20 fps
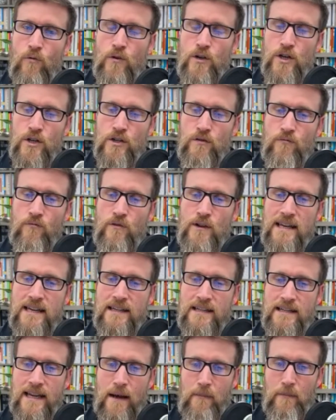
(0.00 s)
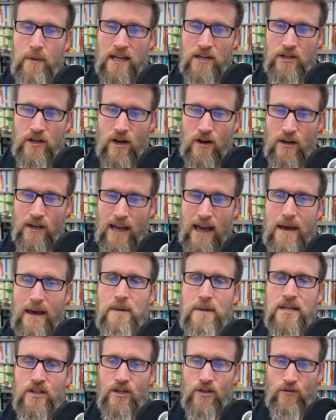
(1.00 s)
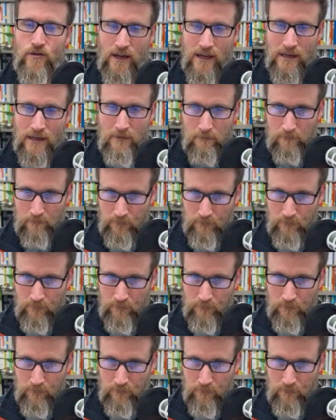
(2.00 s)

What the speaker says: just reestablish our chemistry,